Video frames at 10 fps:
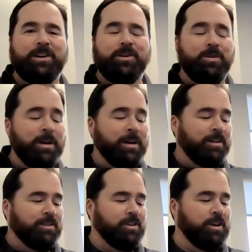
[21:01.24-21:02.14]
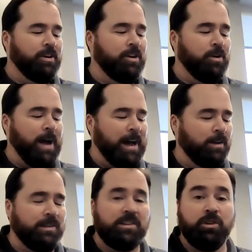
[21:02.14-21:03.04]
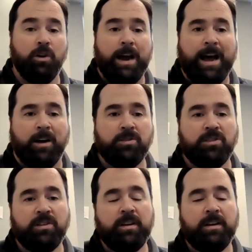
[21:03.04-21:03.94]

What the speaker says: you to your new house. It's your house,